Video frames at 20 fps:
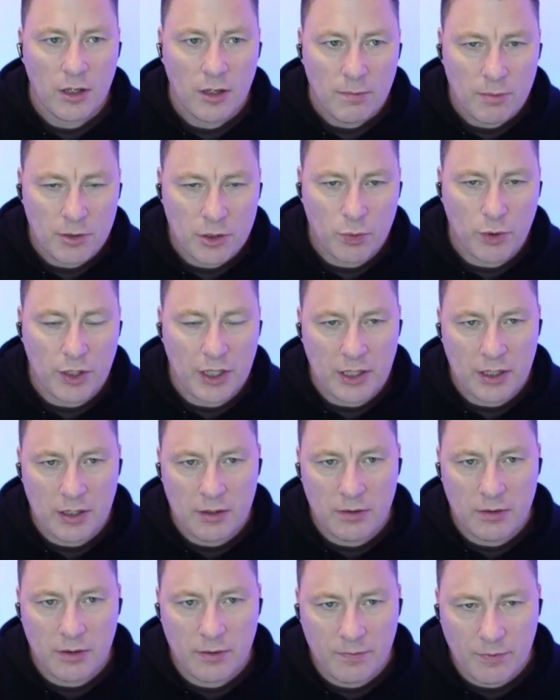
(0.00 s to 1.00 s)

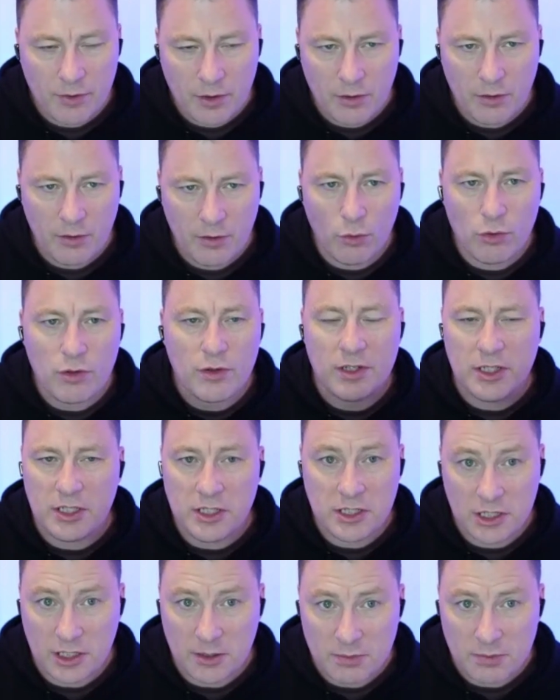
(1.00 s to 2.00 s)
between all of these
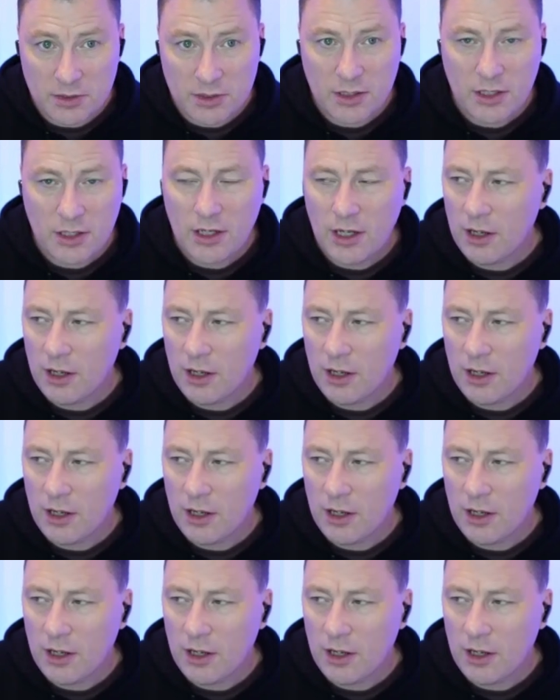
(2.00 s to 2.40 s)
teams